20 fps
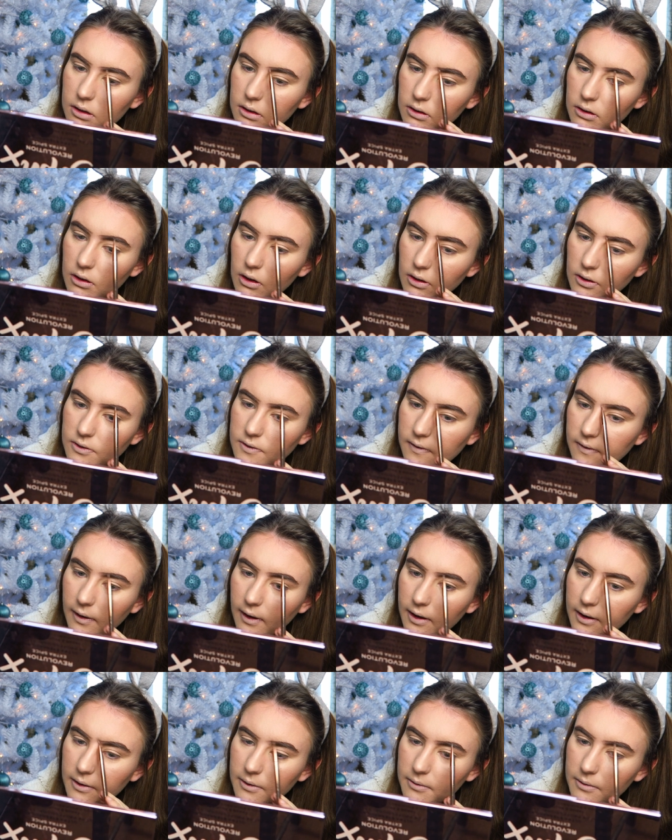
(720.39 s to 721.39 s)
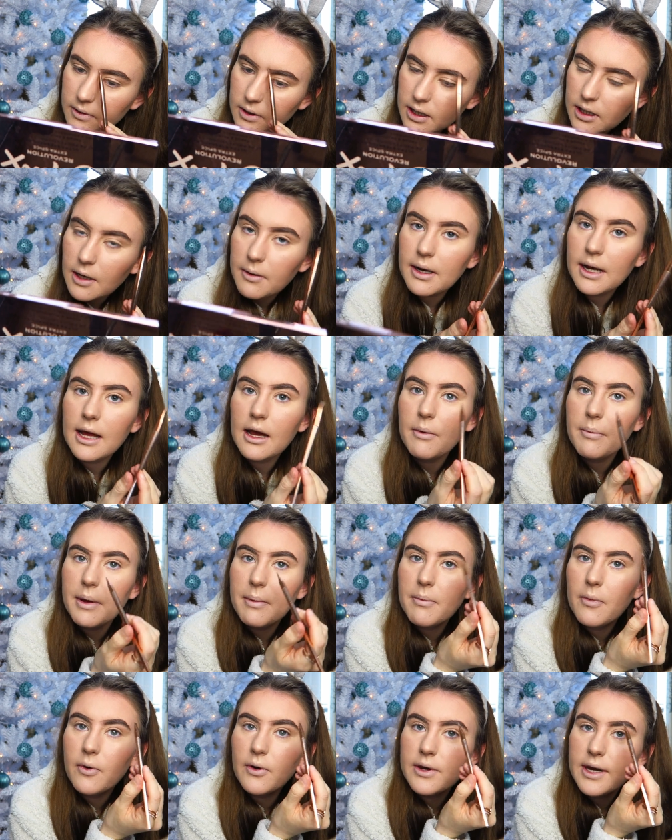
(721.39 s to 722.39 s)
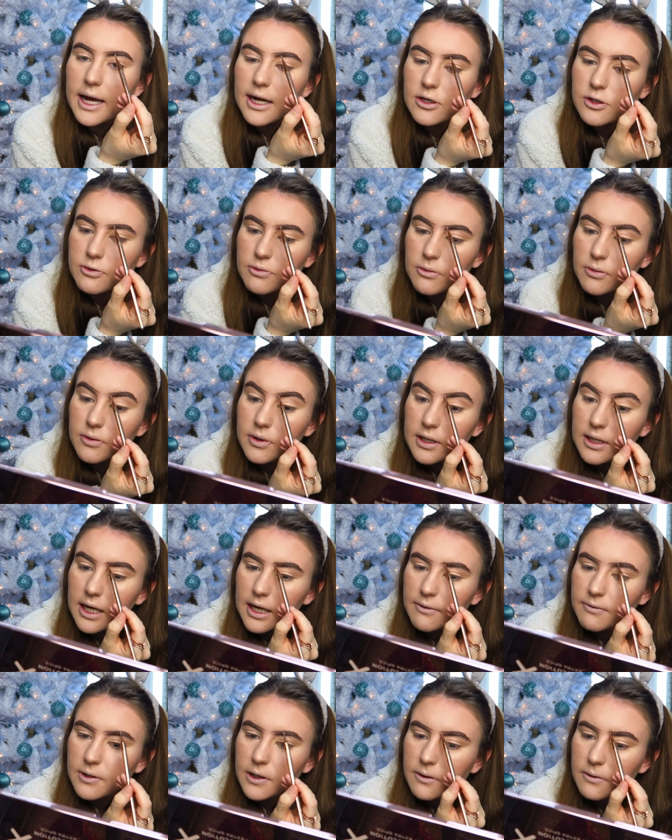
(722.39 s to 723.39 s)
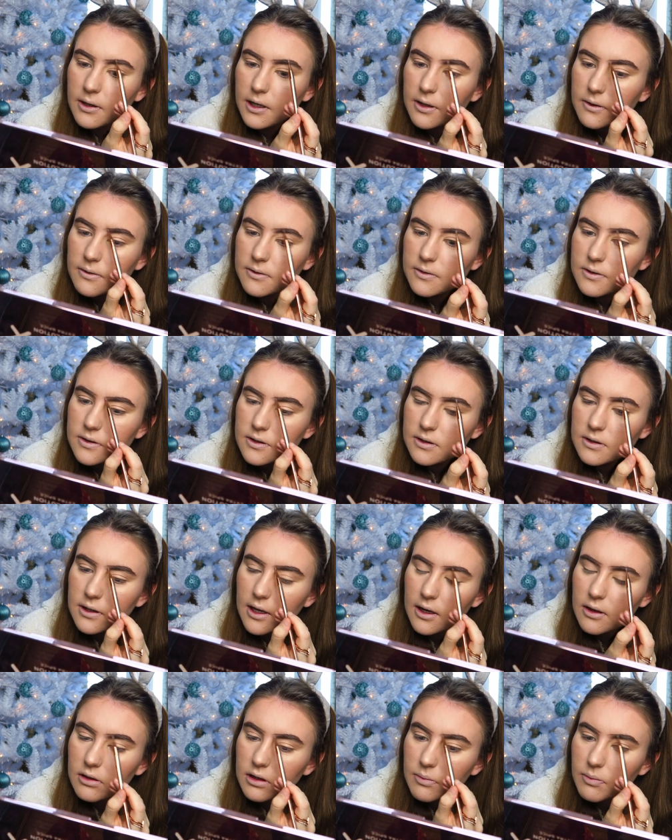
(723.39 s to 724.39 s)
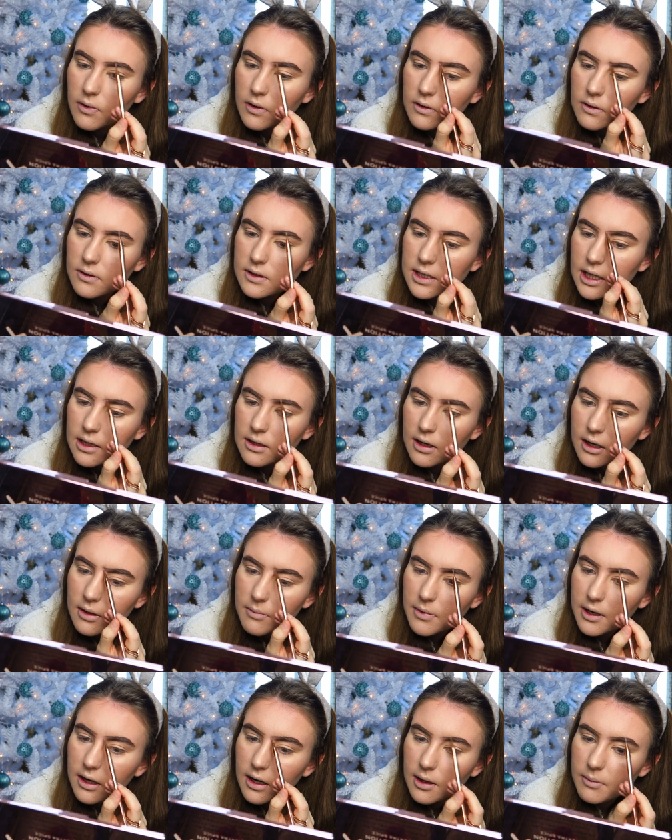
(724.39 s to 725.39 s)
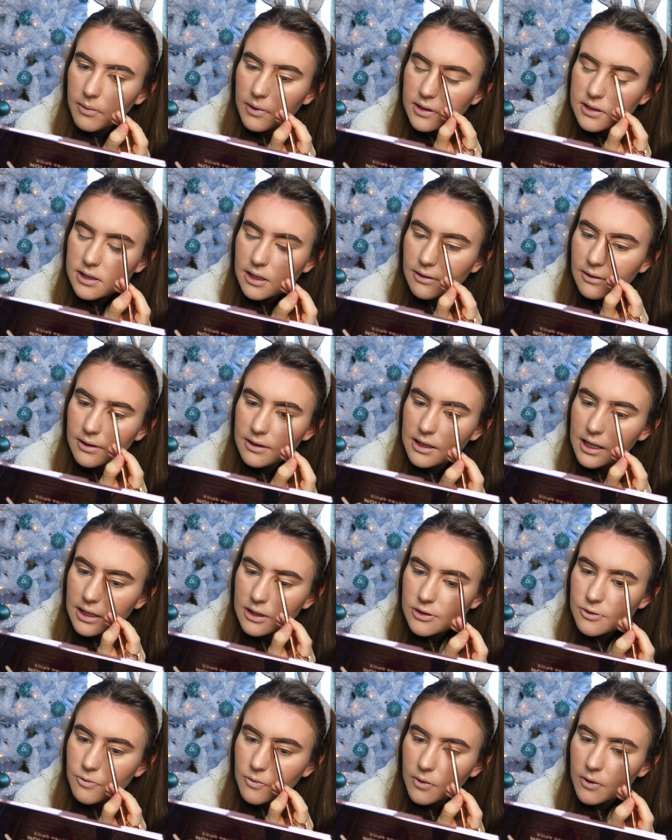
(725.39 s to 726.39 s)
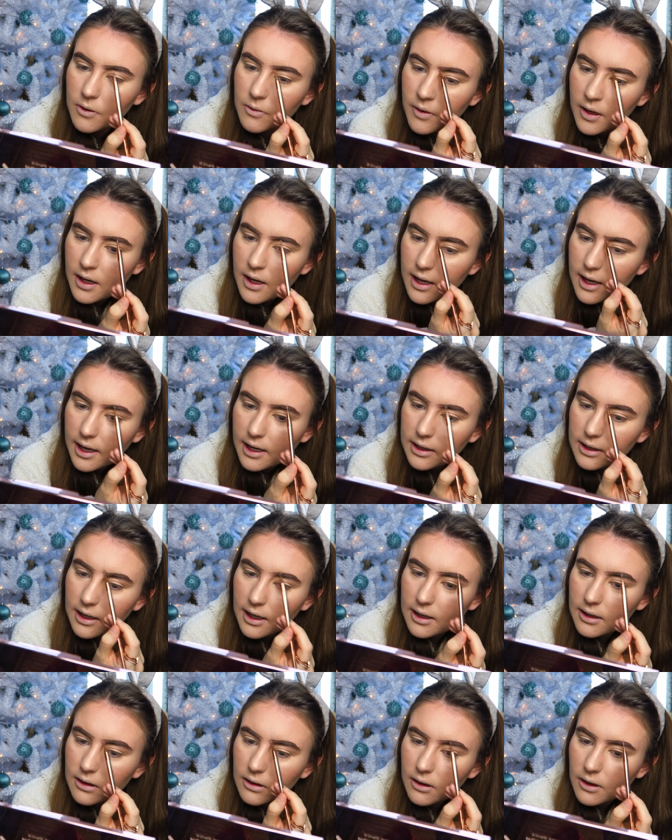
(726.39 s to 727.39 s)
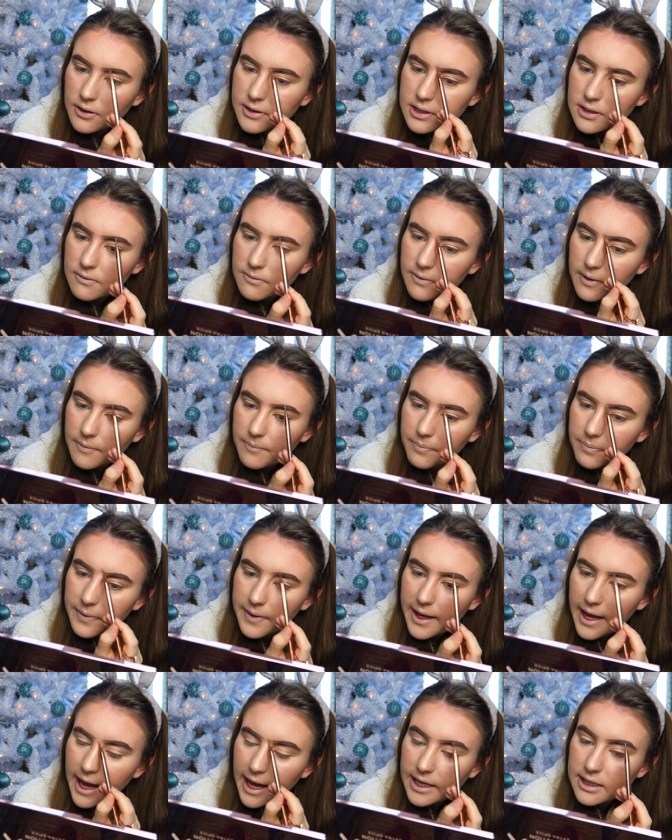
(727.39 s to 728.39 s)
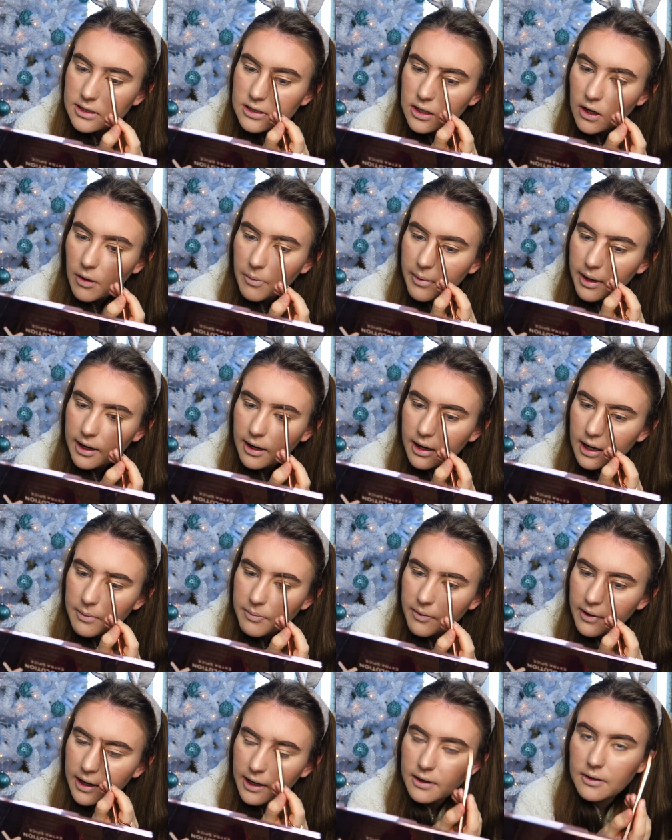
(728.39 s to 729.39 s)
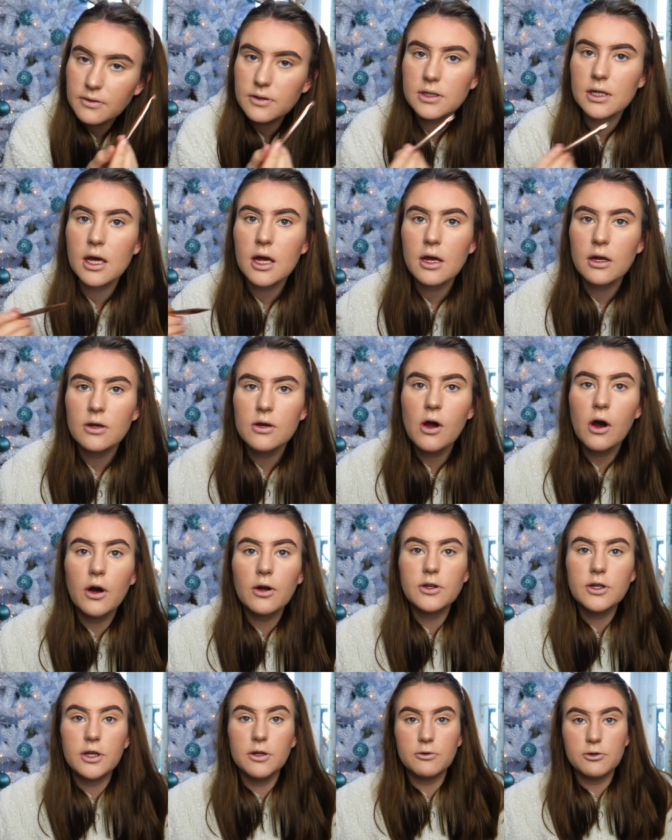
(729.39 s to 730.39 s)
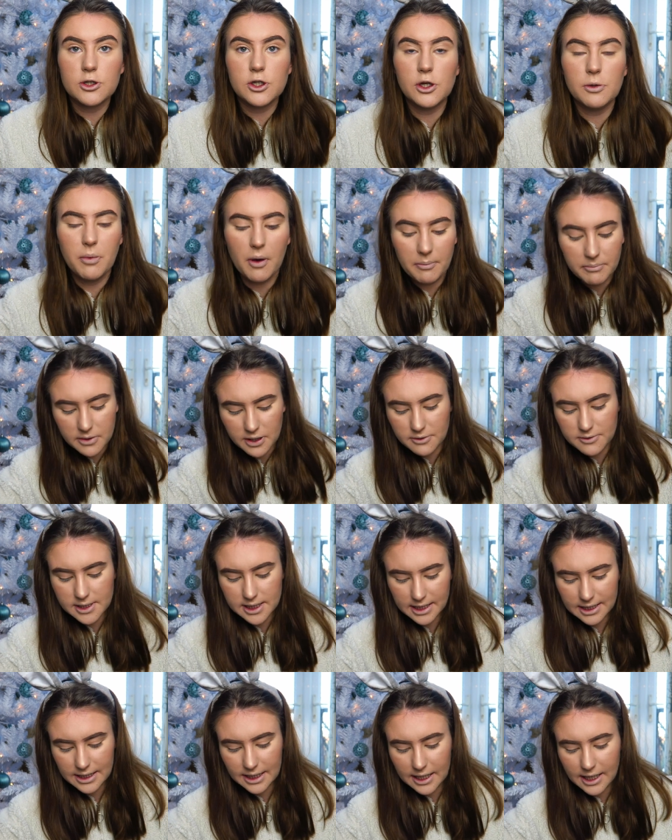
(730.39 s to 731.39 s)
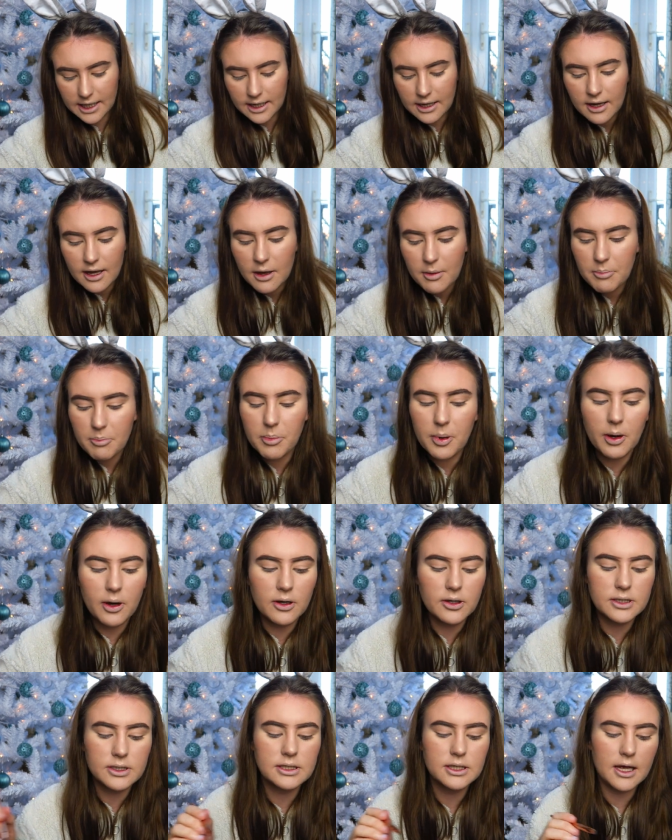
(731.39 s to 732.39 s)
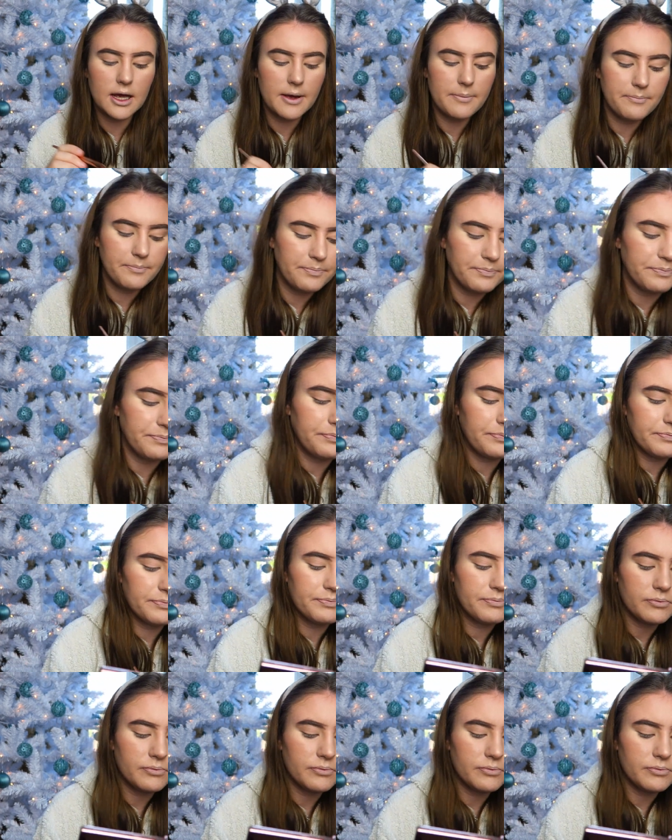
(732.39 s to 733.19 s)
not so, you know, a little bit more natural than if you used that other product. I know my eyebrows don't look natural. I get a lot of hate on my eyebrows, not on YouTube, on Musical.ly, but, um,